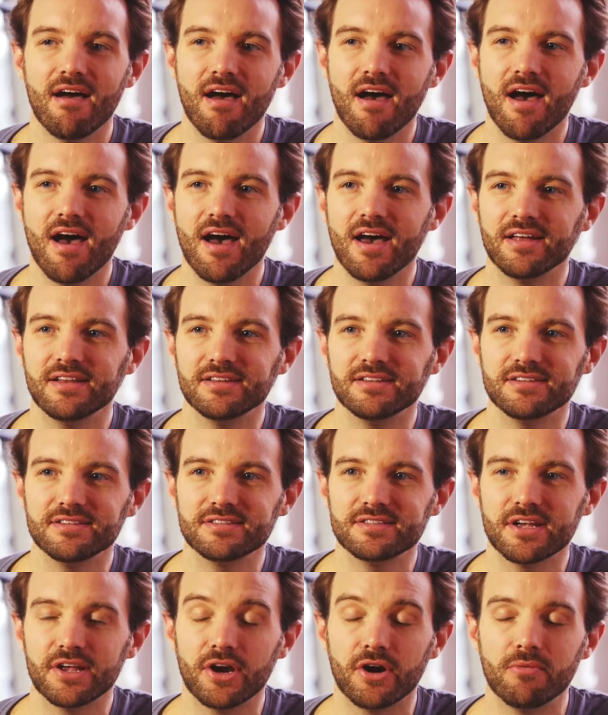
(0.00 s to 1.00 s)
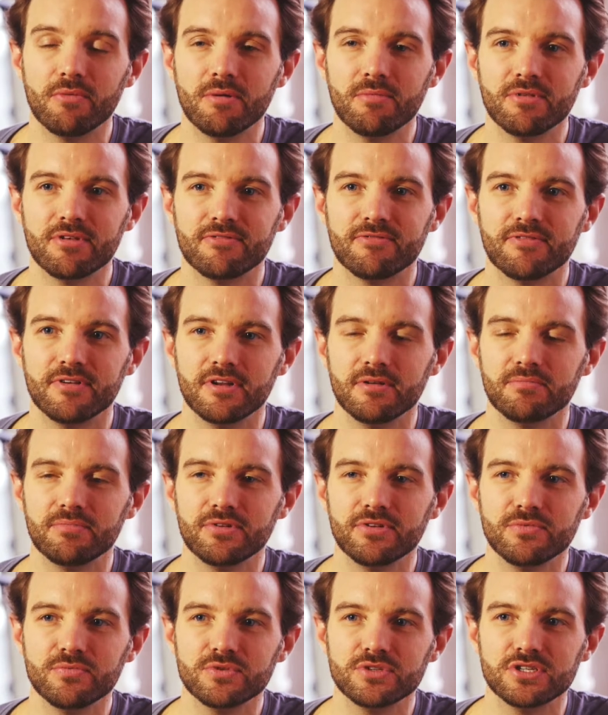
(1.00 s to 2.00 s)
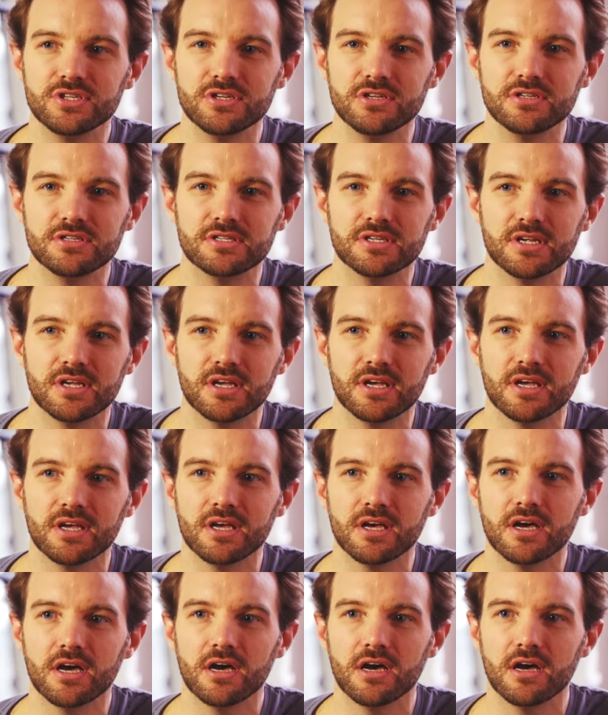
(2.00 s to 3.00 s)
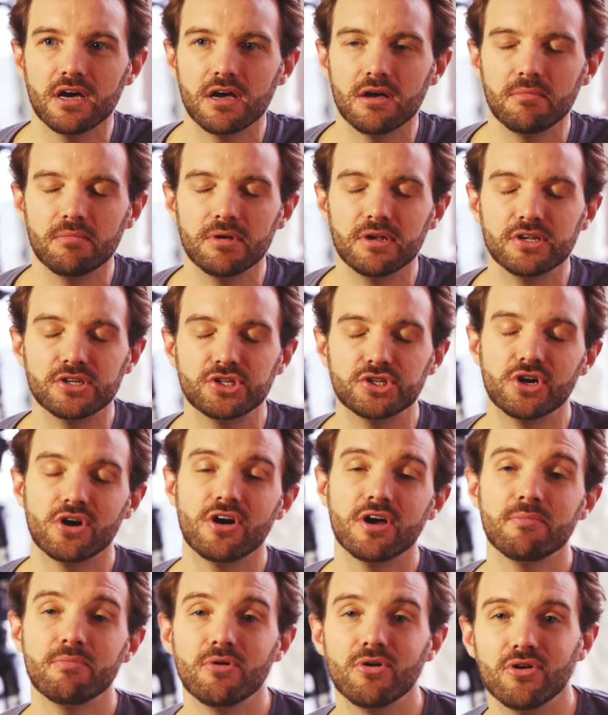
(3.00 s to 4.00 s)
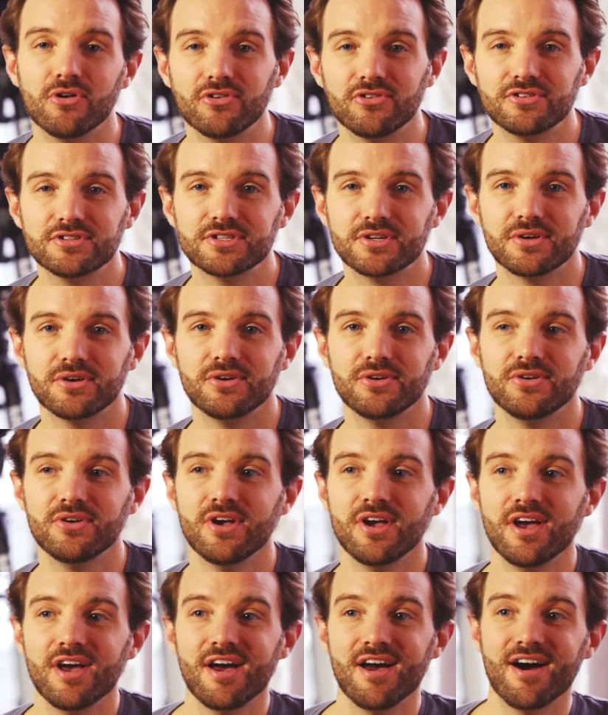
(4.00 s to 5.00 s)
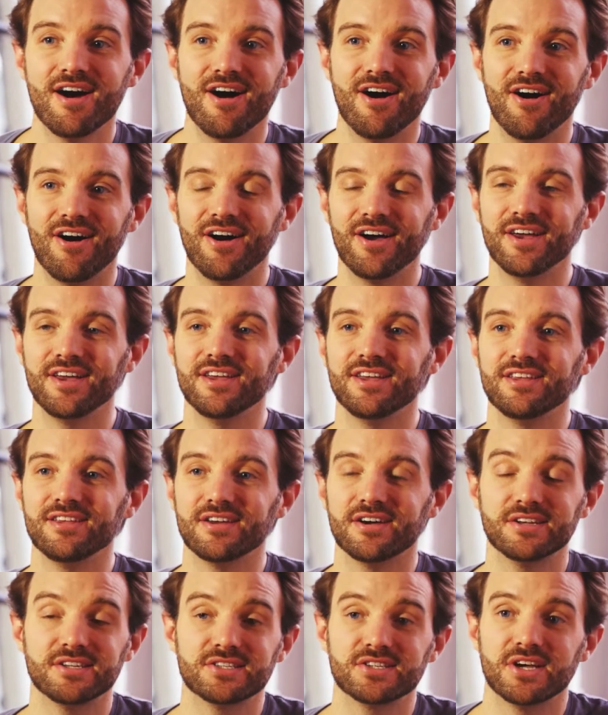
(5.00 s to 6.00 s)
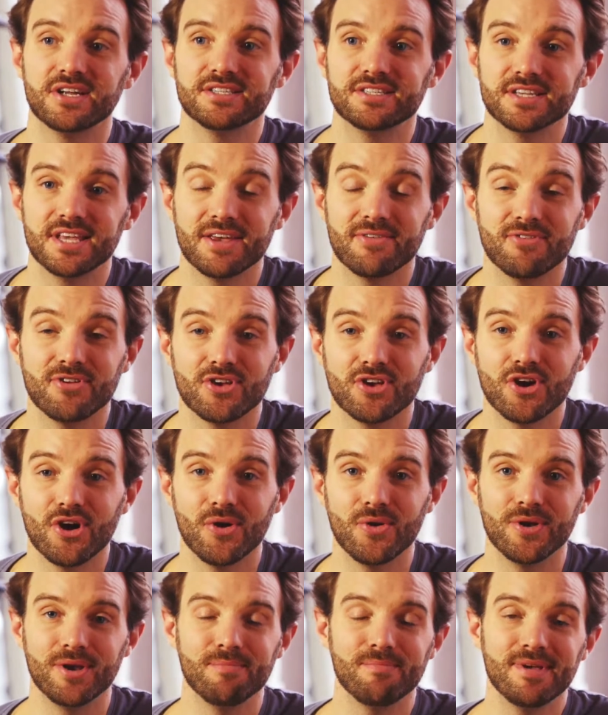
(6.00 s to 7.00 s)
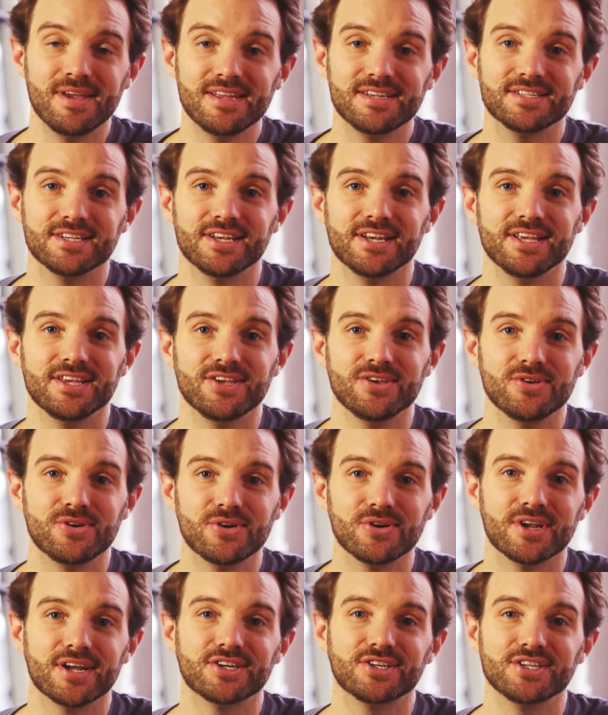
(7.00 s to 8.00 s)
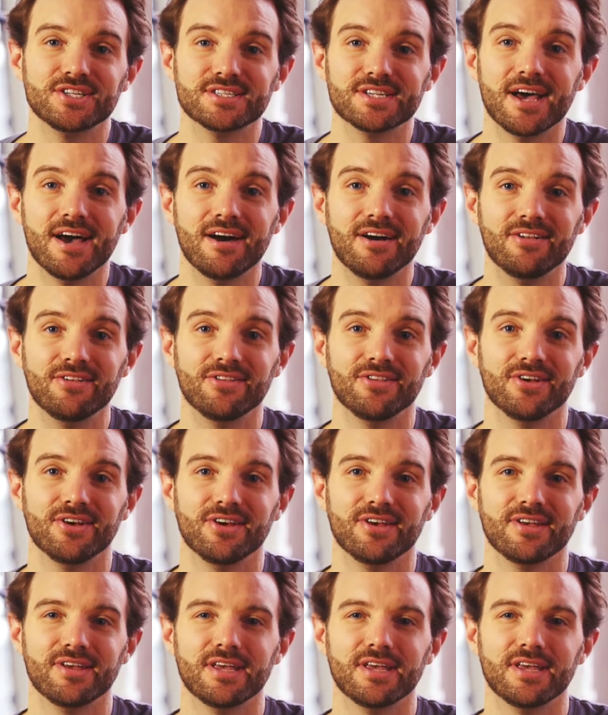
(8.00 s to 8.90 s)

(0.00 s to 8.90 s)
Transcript: And, and I remember that Philip Bloom was using uh, a Miller tripod, so I, I decided to give it a go and immediately you could actually tell that